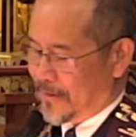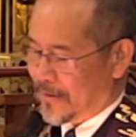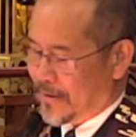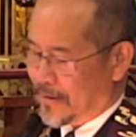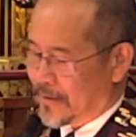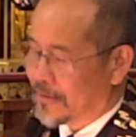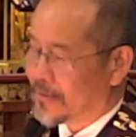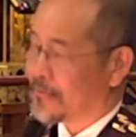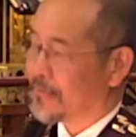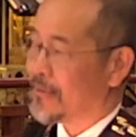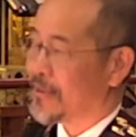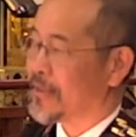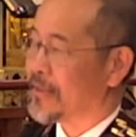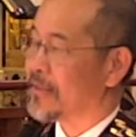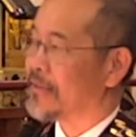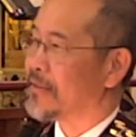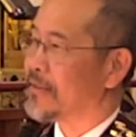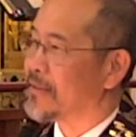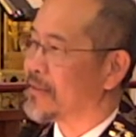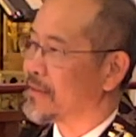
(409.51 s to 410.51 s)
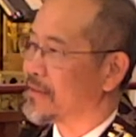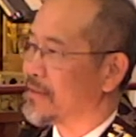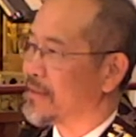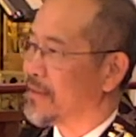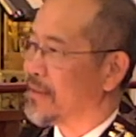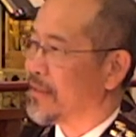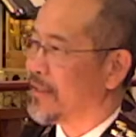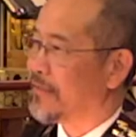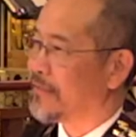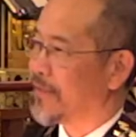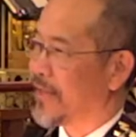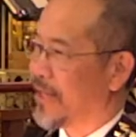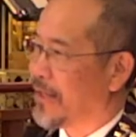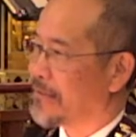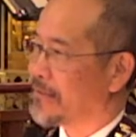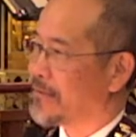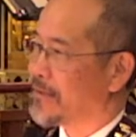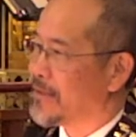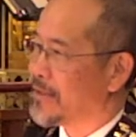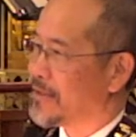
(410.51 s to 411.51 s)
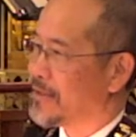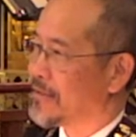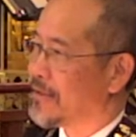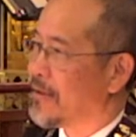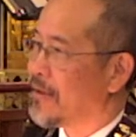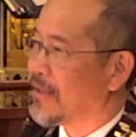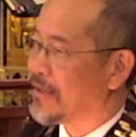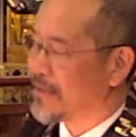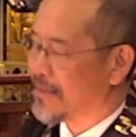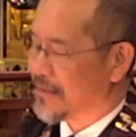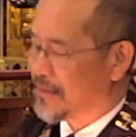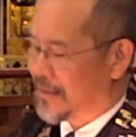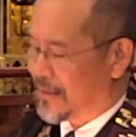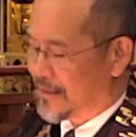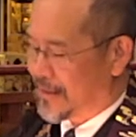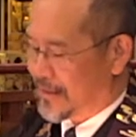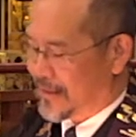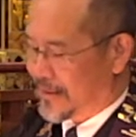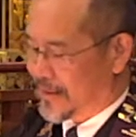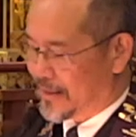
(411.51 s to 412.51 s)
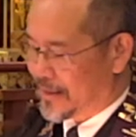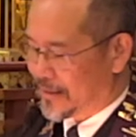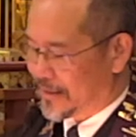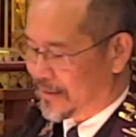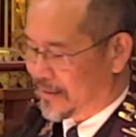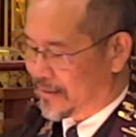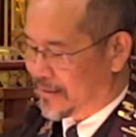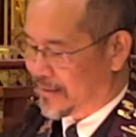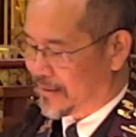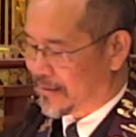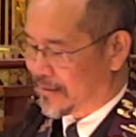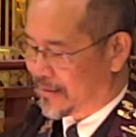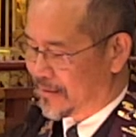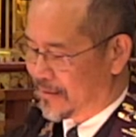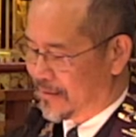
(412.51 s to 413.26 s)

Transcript: are the result of countless causes and conditions.